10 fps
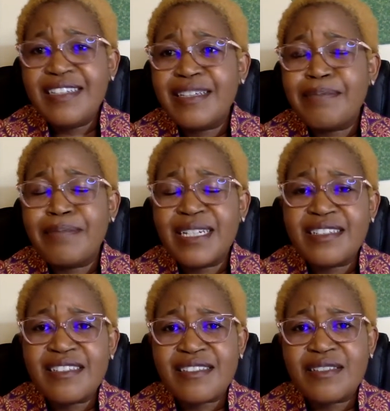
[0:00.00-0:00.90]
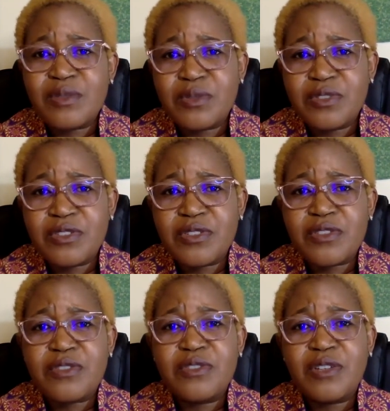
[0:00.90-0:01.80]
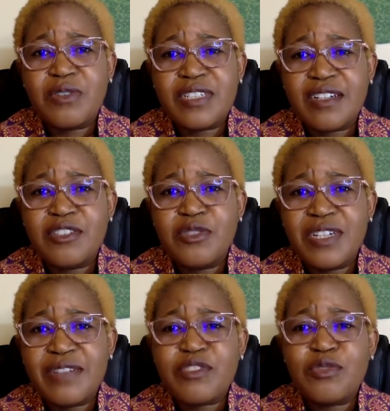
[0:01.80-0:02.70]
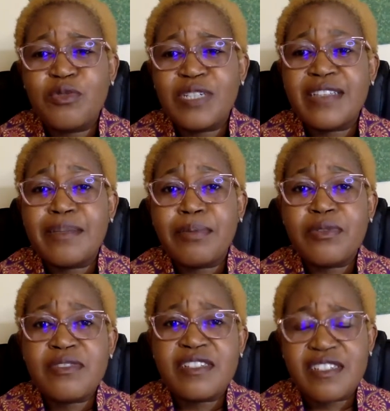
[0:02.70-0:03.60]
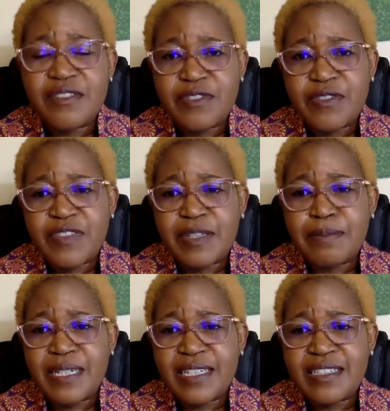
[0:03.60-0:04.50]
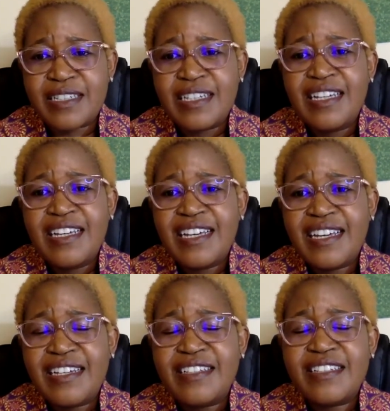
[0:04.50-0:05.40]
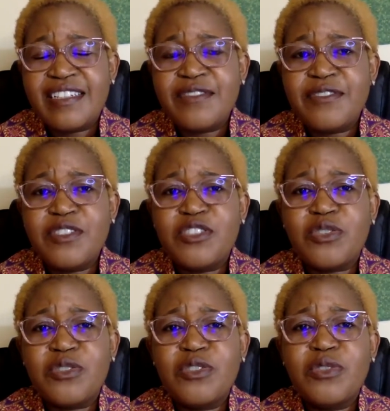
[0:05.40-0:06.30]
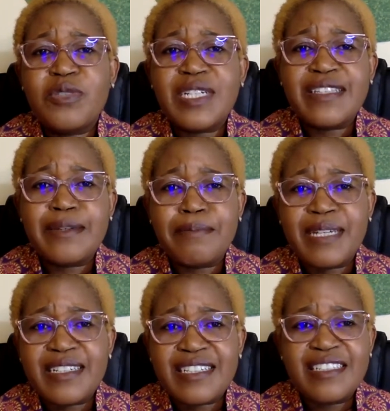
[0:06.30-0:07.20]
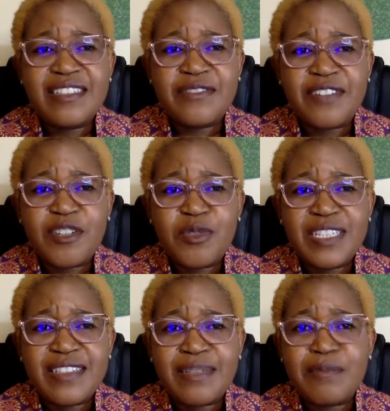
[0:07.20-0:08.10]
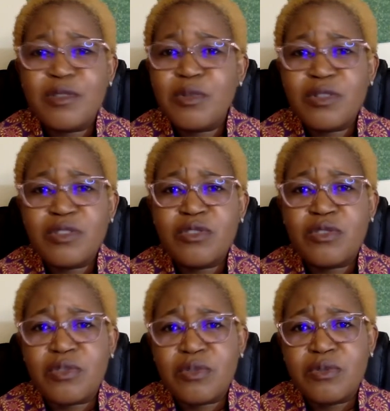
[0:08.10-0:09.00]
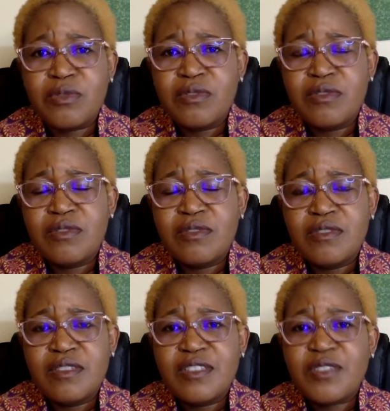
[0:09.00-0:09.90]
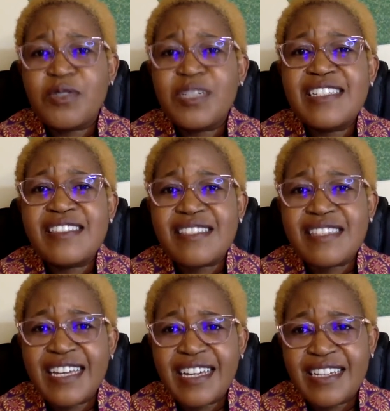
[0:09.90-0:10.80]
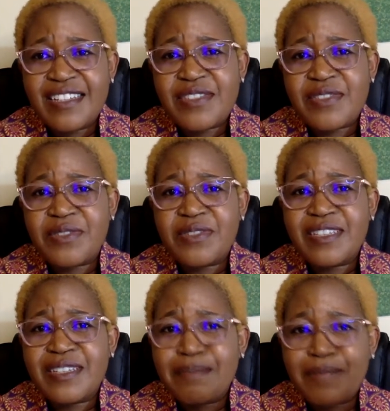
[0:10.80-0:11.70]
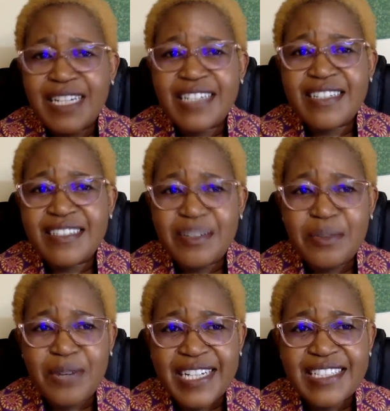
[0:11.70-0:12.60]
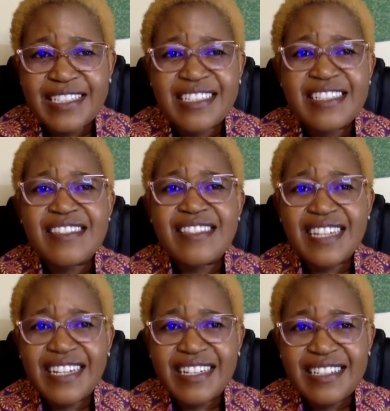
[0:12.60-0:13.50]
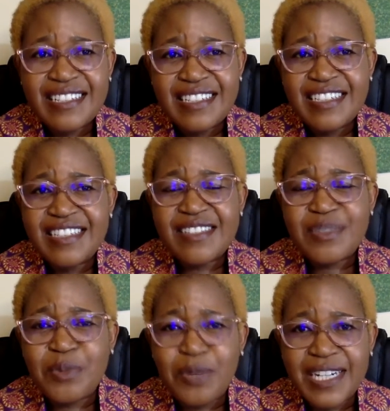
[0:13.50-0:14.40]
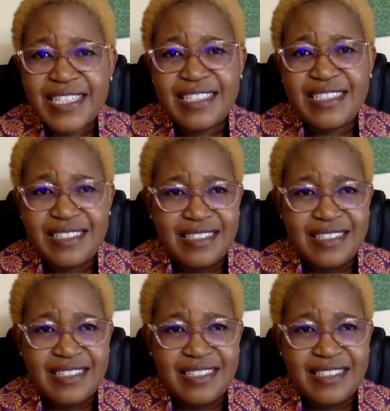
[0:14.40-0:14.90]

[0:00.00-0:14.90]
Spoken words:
The bad is still good, because you have to look at the positive of the bad. And if you don't look at the bad and evaluate them, we won't grow. So it's there. So the black and the white is there. It's one.